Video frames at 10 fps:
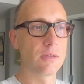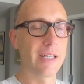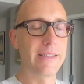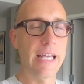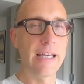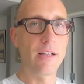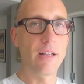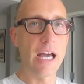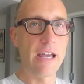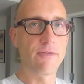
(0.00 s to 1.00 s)
a day in the
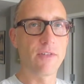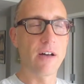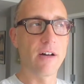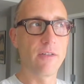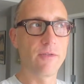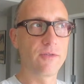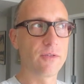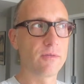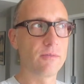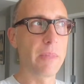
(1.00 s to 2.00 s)
life of
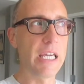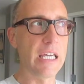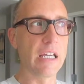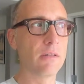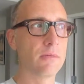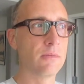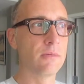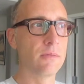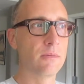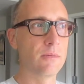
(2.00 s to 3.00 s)
me.
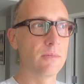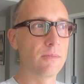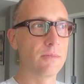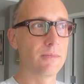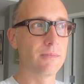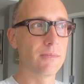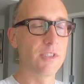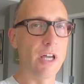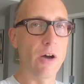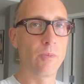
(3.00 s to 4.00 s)

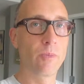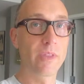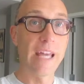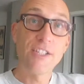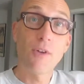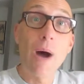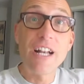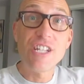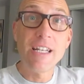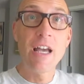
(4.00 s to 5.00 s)
So thanks for
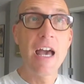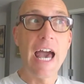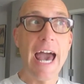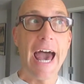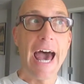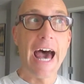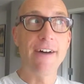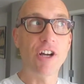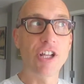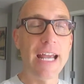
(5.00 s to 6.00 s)
watching.
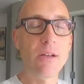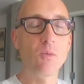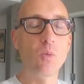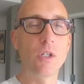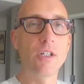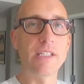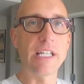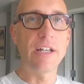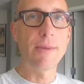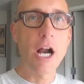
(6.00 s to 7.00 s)
Have a good night. We'll
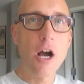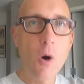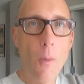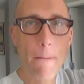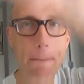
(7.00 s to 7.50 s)
see you tomorrow.